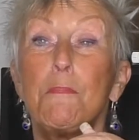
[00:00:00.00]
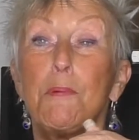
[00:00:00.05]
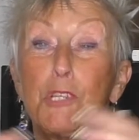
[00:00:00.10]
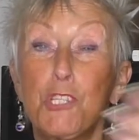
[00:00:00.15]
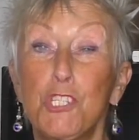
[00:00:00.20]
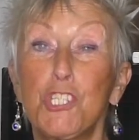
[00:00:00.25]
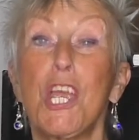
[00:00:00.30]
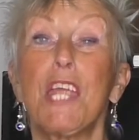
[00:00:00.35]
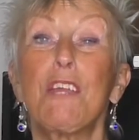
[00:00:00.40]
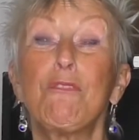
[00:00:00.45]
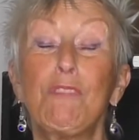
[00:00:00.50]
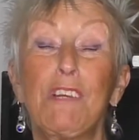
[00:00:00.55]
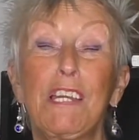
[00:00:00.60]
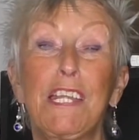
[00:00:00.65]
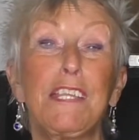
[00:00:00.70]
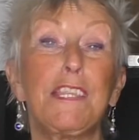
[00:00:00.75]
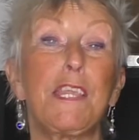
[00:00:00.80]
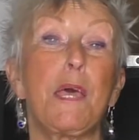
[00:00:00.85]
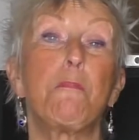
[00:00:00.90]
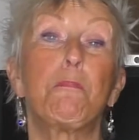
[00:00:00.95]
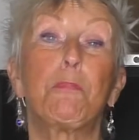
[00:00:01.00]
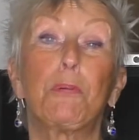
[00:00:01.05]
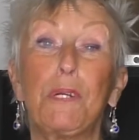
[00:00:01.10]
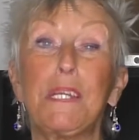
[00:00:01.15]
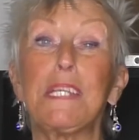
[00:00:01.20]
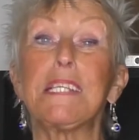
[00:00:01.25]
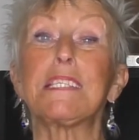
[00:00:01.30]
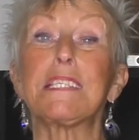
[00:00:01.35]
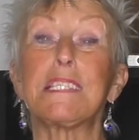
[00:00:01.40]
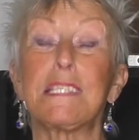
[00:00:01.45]
but generally they're
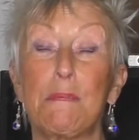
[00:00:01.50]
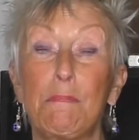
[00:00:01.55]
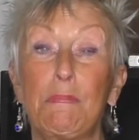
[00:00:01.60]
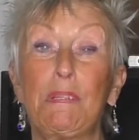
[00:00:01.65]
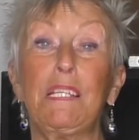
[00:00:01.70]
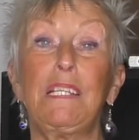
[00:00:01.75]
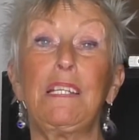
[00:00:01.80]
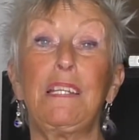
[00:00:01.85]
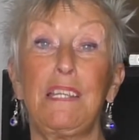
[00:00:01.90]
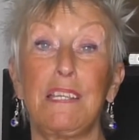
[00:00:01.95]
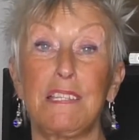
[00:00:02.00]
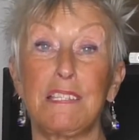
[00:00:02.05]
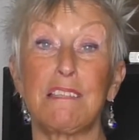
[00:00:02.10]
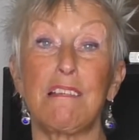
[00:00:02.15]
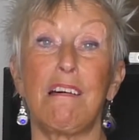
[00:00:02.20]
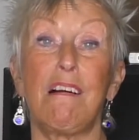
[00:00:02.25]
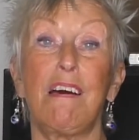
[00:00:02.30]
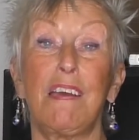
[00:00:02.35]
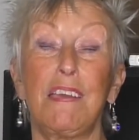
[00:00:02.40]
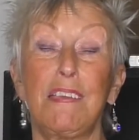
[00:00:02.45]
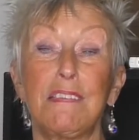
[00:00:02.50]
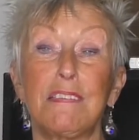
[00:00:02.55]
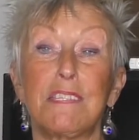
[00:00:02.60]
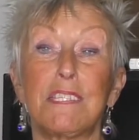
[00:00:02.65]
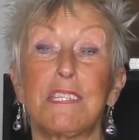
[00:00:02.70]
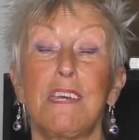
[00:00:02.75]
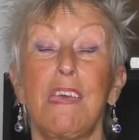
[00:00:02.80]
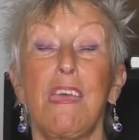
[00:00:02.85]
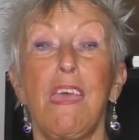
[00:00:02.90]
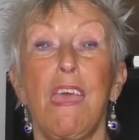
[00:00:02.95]
pretty similarly
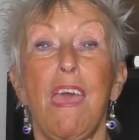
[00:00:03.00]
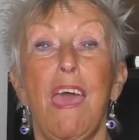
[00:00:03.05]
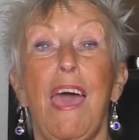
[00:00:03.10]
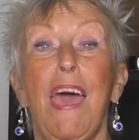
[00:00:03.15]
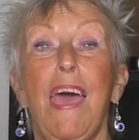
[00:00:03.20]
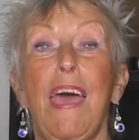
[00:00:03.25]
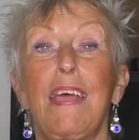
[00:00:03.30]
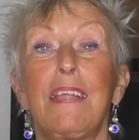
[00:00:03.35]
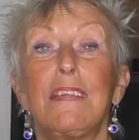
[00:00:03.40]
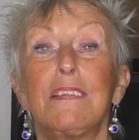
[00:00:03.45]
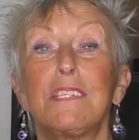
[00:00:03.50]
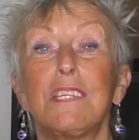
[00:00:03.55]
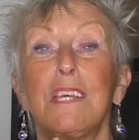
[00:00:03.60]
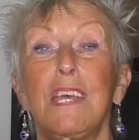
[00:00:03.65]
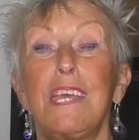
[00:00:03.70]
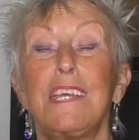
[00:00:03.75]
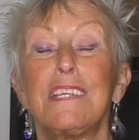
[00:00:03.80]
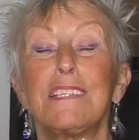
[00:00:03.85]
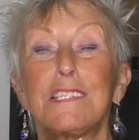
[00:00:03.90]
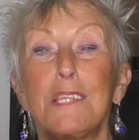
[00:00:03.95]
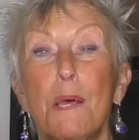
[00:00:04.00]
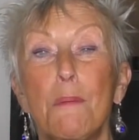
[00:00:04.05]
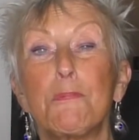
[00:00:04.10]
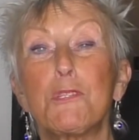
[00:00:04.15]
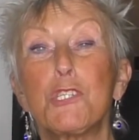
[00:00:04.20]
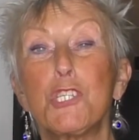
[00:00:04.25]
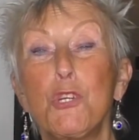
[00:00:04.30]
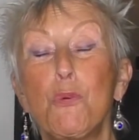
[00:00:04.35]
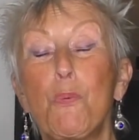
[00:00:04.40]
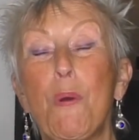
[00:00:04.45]
sized, and it's up
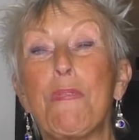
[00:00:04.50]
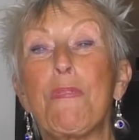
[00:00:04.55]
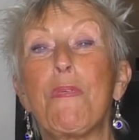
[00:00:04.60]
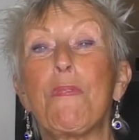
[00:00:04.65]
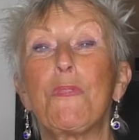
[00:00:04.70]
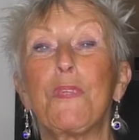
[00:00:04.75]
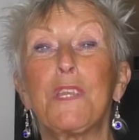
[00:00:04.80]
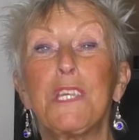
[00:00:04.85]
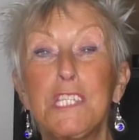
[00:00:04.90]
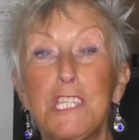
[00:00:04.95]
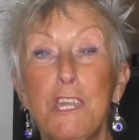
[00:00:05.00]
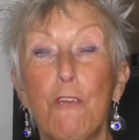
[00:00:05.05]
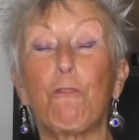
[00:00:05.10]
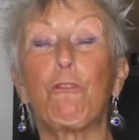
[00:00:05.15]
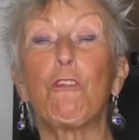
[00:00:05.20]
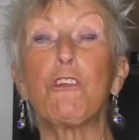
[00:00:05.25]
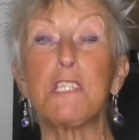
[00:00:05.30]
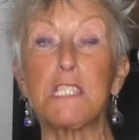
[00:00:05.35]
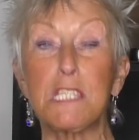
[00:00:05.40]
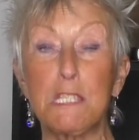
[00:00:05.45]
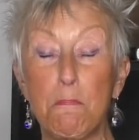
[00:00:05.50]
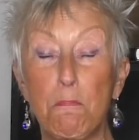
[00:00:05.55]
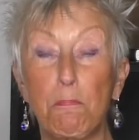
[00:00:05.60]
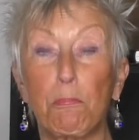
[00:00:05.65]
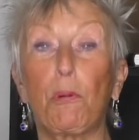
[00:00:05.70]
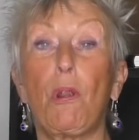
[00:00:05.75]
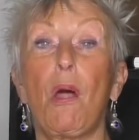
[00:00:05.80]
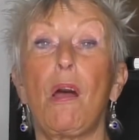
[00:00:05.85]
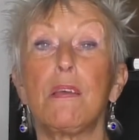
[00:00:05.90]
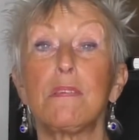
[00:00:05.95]
to you whether the difference in
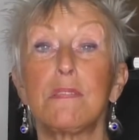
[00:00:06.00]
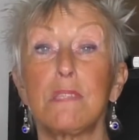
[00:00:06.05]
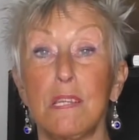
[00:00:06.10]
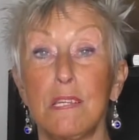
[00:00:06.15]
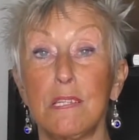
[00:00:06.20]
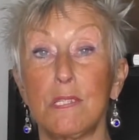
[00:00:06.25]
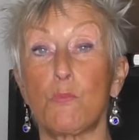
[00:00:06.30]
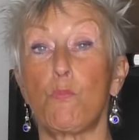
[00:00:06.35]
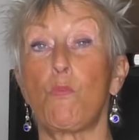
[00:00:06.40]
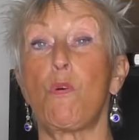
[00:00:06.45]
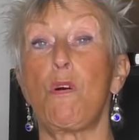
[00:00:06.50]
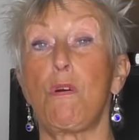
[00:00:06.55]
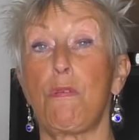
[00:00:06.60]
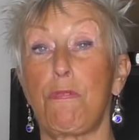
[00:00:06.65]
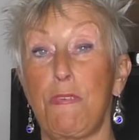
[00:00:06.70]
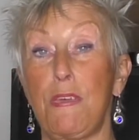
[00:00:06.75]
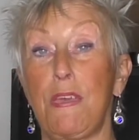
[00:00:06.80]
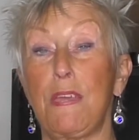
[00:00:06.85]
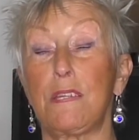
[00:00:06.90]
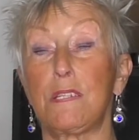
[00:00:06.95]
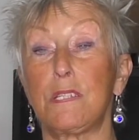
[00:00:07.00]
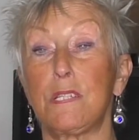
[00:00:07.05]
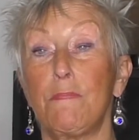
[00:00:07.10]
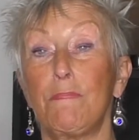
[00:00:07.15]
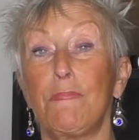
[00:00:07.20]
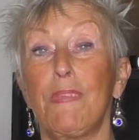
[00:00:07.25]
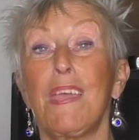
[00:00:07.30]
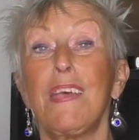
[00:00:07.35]
price is worth it.